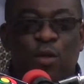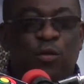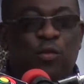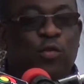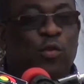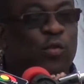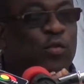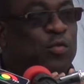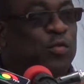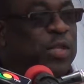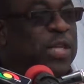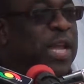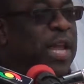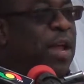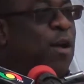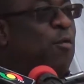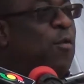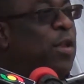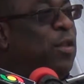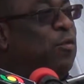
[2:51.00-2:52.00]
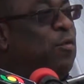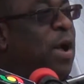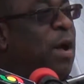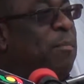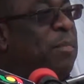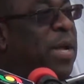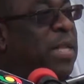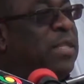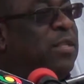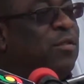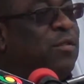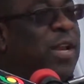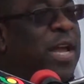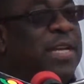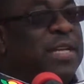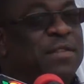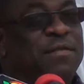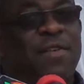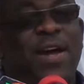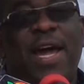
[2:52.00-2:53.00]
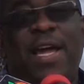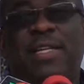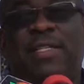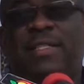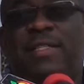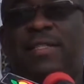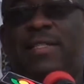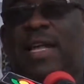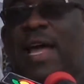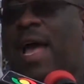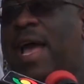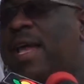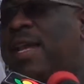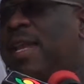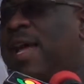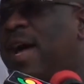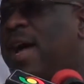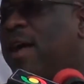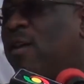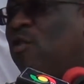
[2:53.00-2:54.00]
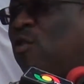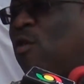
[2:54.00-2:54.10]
So today, with one particular device, either